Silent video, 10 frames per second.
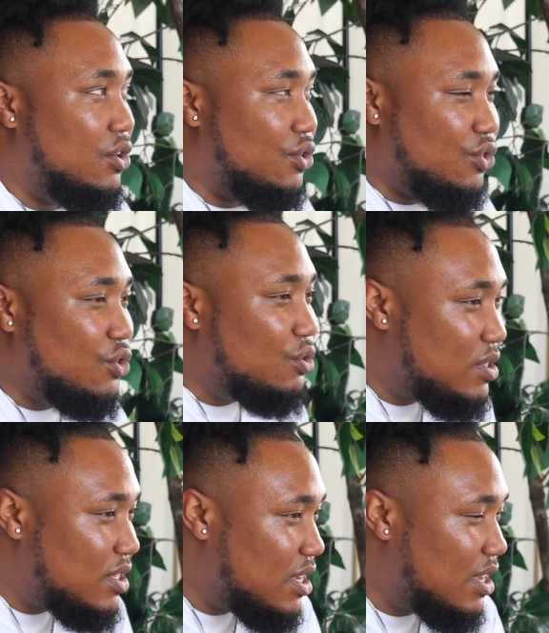You'll
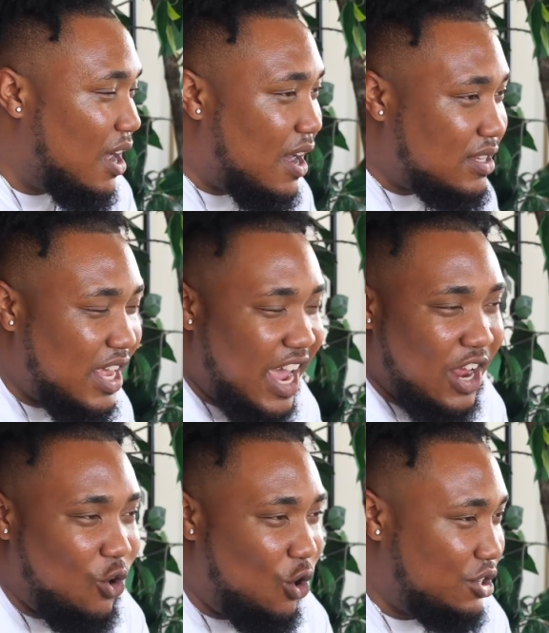see God's
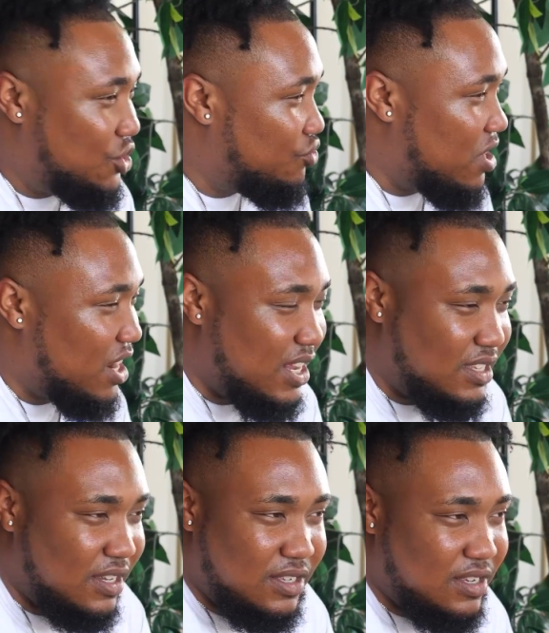hand orchestrating
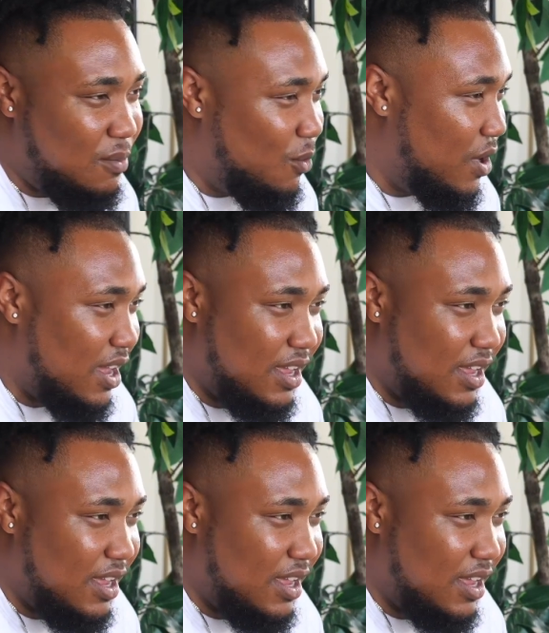this in some way.